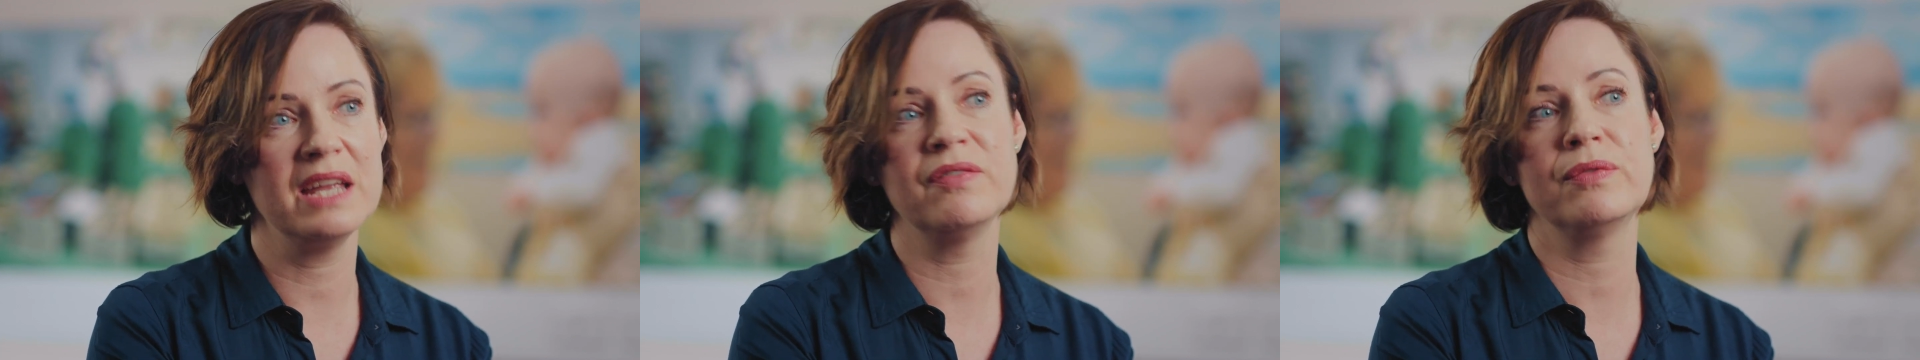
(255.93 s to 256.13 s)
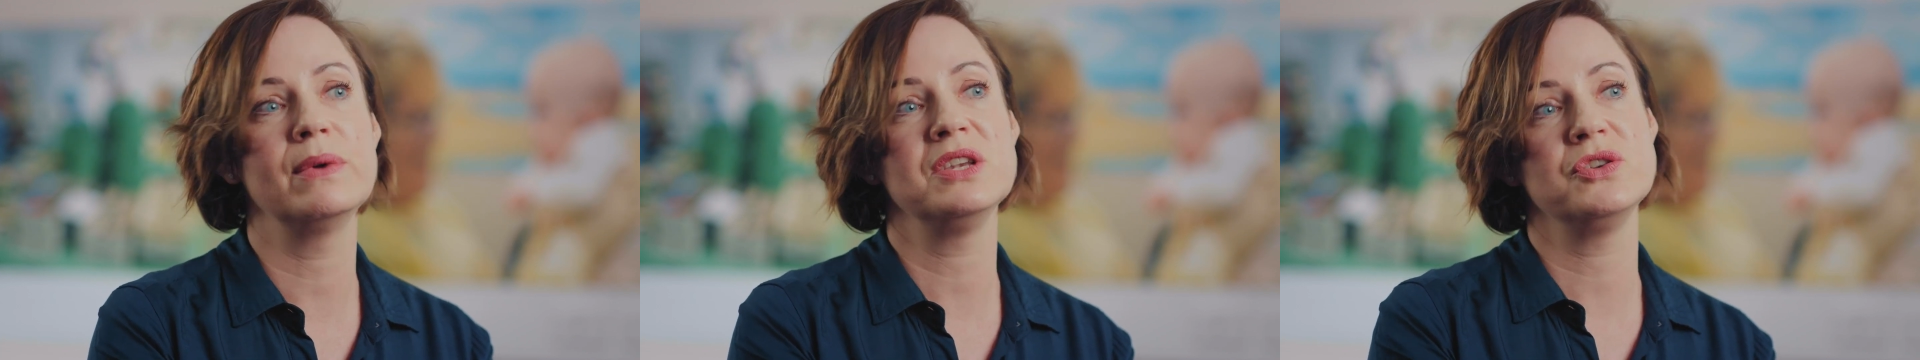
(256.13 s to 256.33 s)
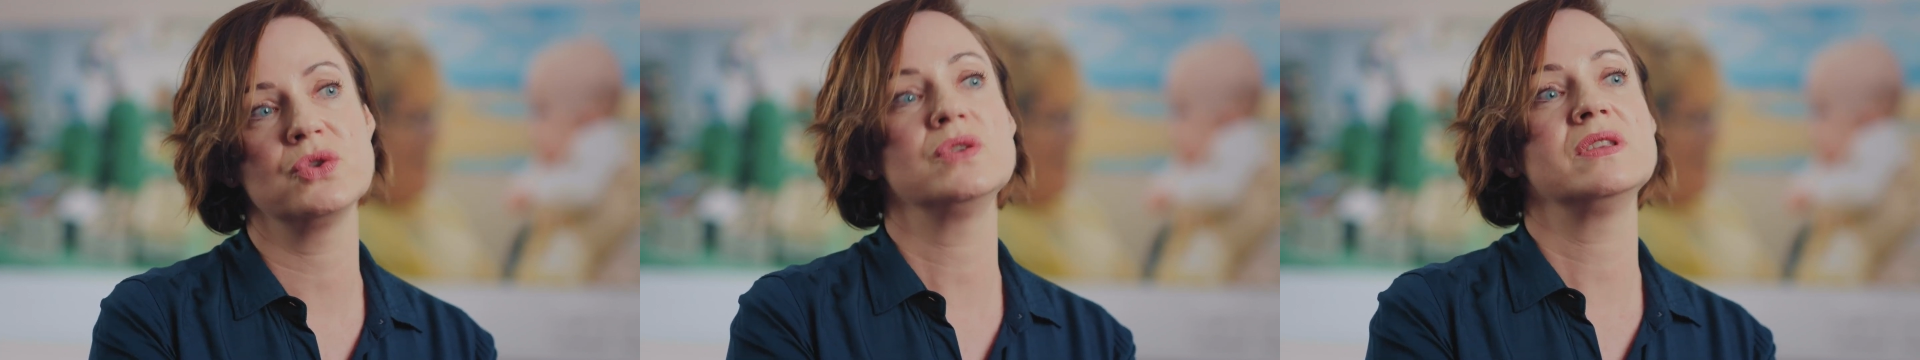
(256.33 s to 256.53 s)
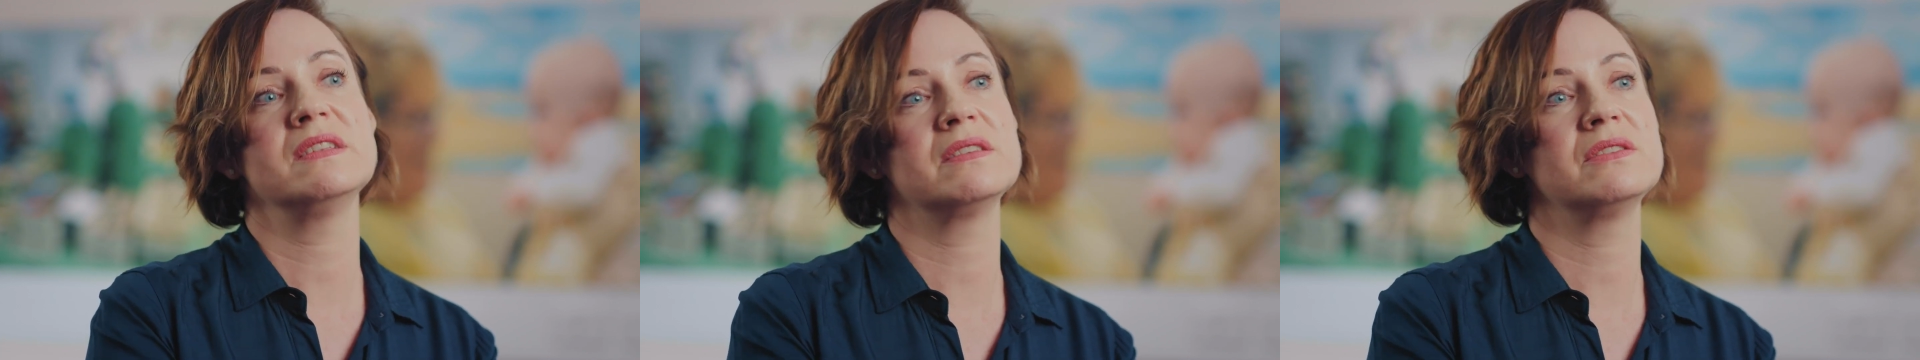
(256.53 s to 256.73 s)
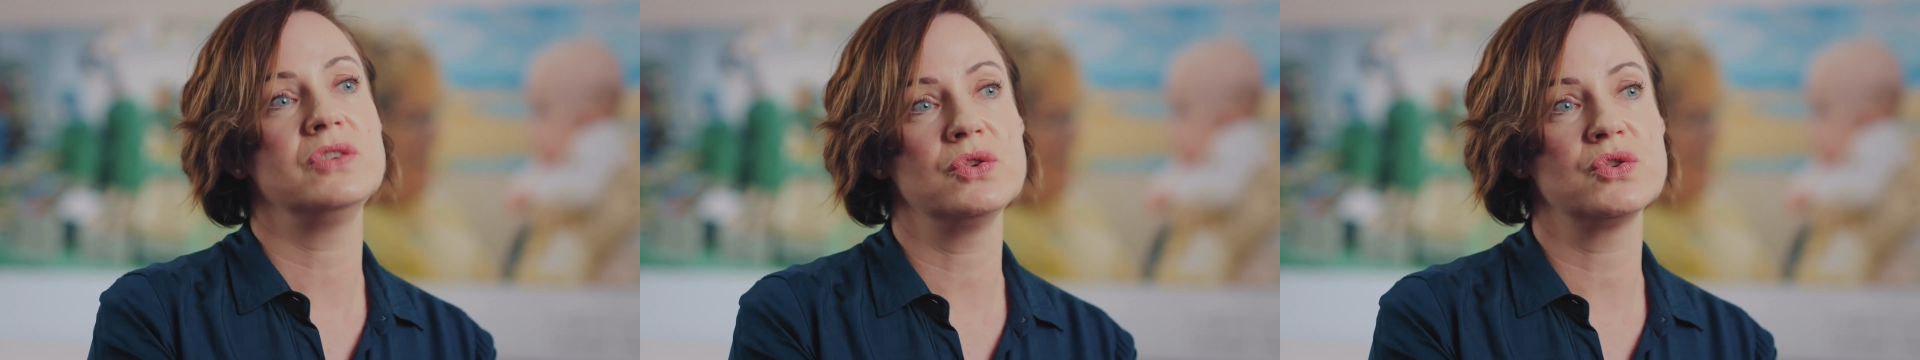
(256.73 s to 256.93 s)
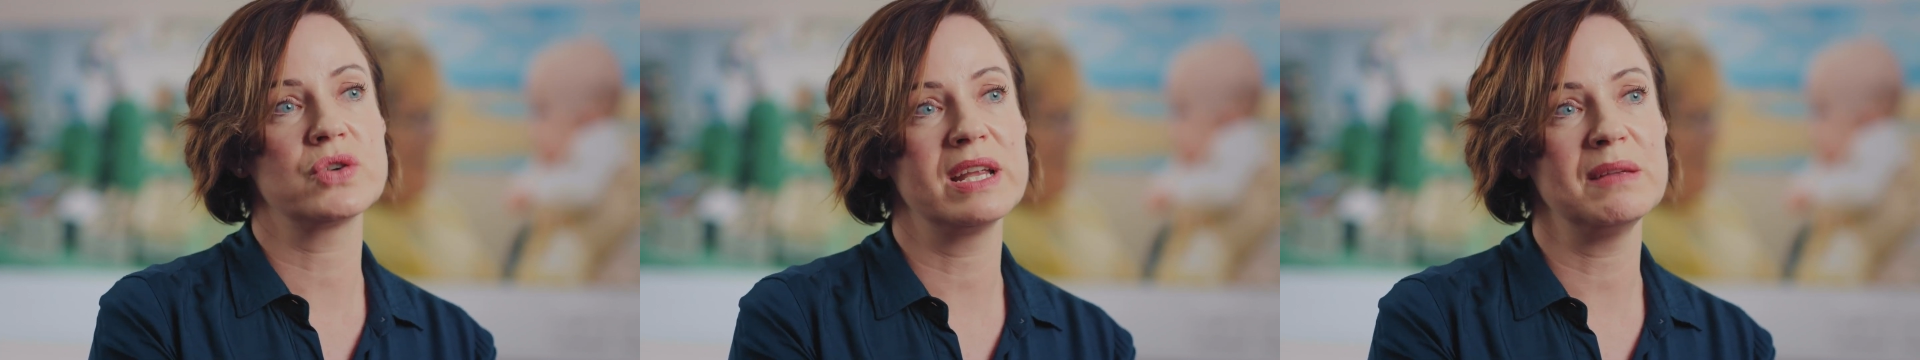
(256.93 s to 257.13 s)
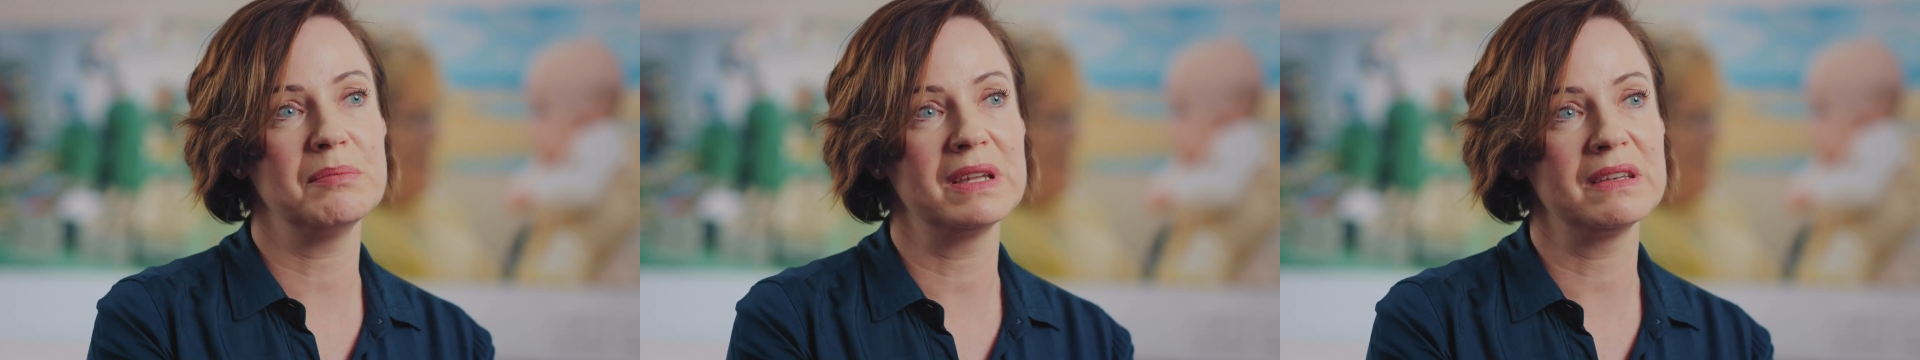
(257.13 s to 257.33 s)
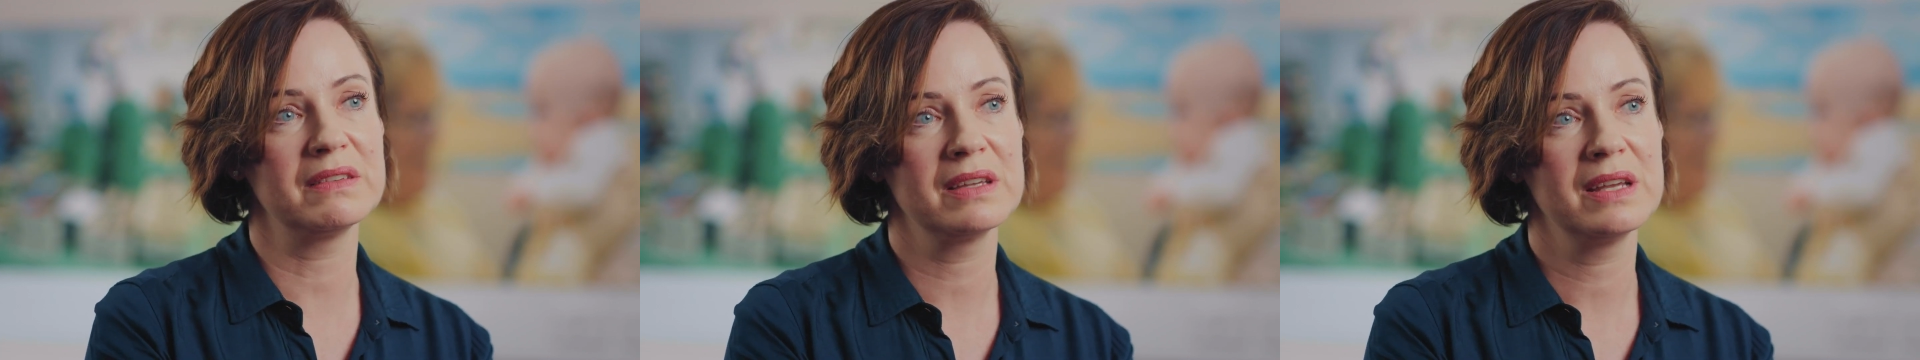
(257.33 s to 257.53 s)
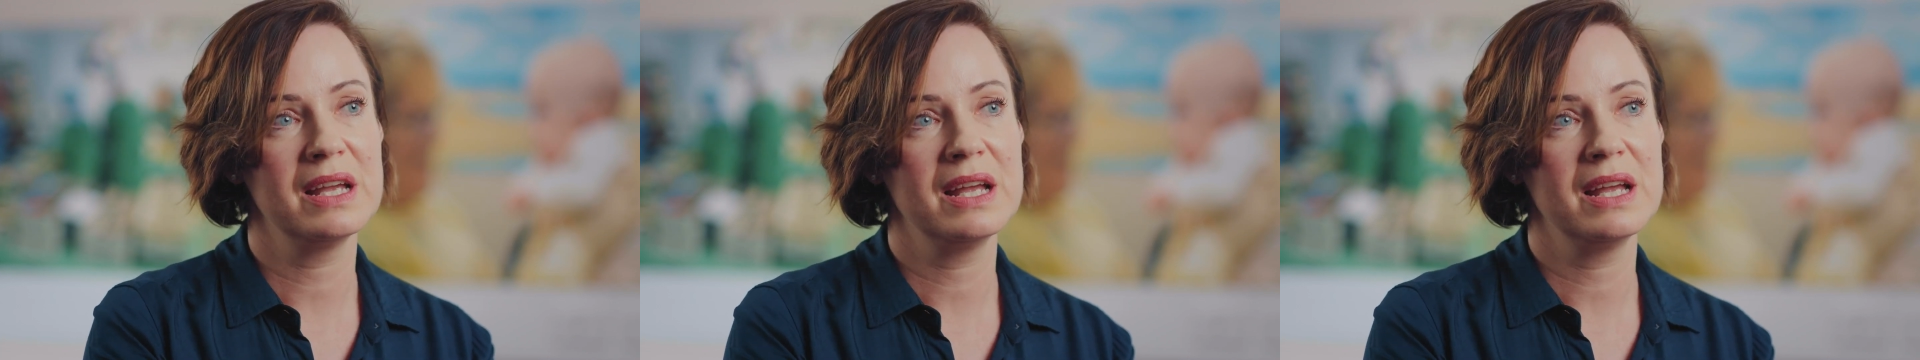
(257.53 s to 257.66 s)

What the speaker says: if we do this new treatment?